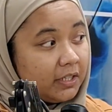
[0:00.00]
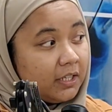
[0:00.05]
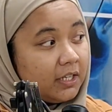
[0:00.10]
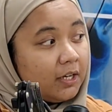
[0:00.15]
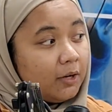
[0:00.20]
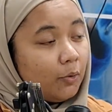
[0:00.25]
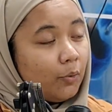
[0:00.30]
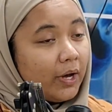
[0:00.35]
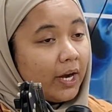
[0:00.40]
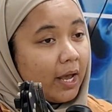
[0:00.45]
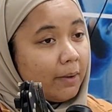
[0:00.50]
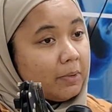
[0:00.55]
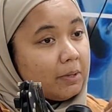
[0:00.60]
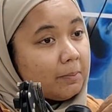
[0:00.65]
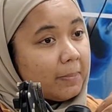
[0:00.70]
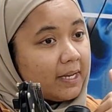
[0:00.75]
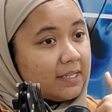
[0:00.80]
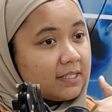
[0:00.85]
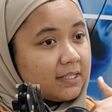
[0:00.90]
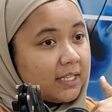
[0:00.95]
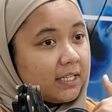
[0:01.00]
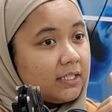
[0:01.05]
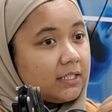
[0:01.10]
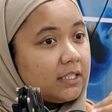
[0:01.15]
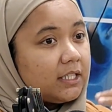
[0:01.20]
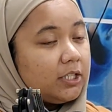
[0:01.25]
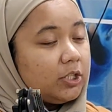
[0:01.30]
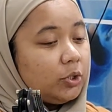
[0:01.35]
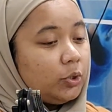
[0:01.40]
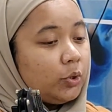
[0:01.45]
What I mean by
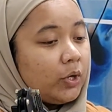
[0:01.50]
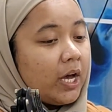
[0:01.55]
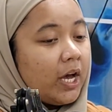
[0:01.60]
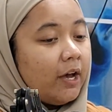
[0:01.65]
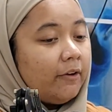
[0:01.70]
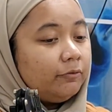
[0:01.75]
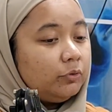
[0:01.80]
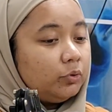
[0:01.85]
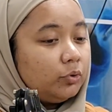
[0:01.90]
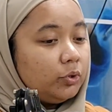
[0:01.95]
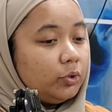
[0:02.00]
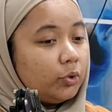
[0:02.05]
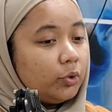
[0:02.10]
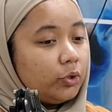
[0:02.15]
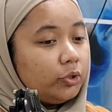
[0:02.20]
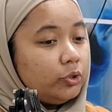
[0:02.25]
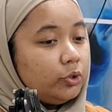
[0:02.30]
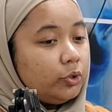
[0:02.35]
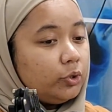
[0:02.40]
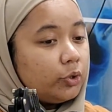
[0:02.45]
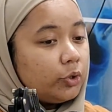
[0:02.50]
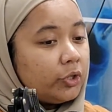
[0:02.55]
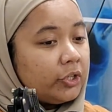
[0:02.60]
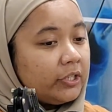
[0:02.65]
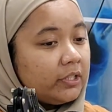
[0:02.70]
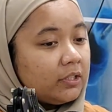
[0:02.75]
standard, you have to know known